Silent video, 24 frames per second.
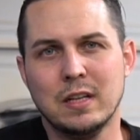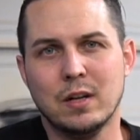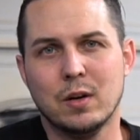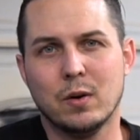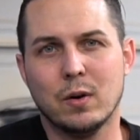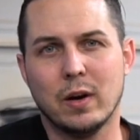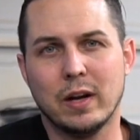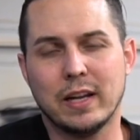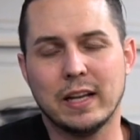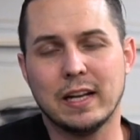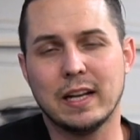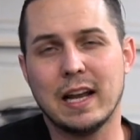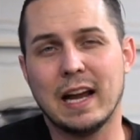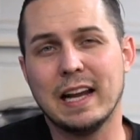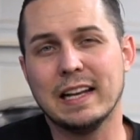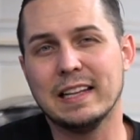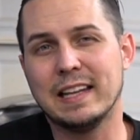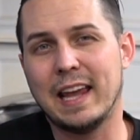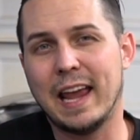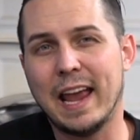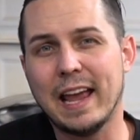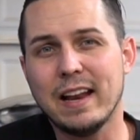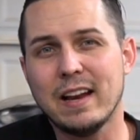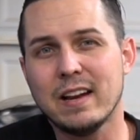or I get a guy in
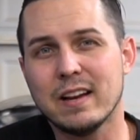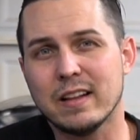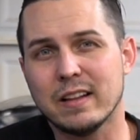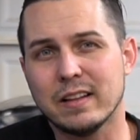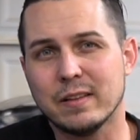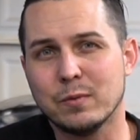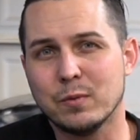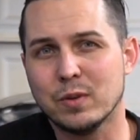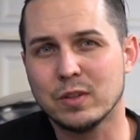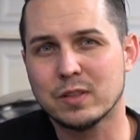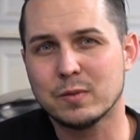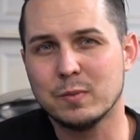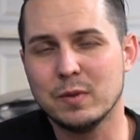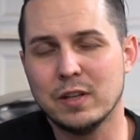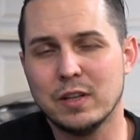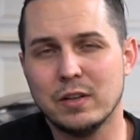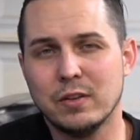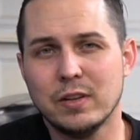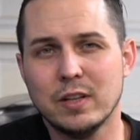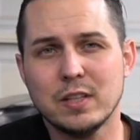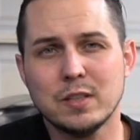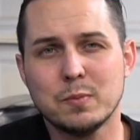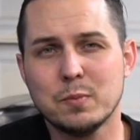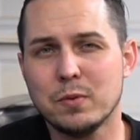Canada that wants me to
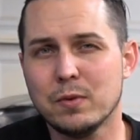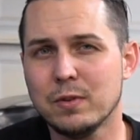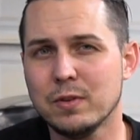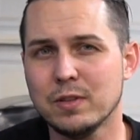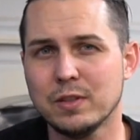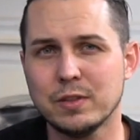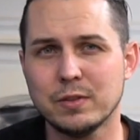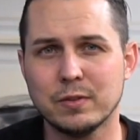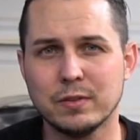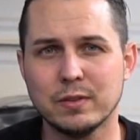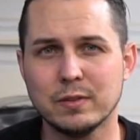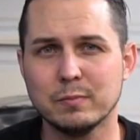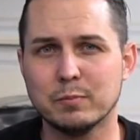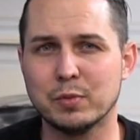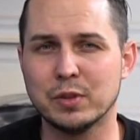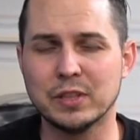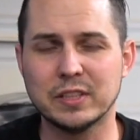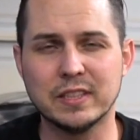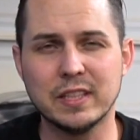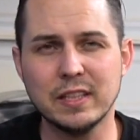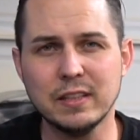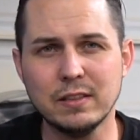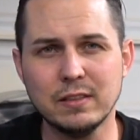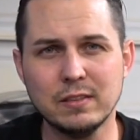do his Porsche, or
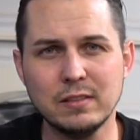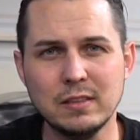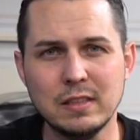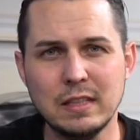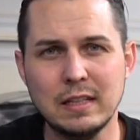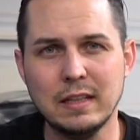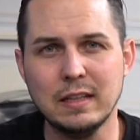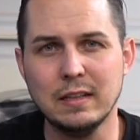Brazil?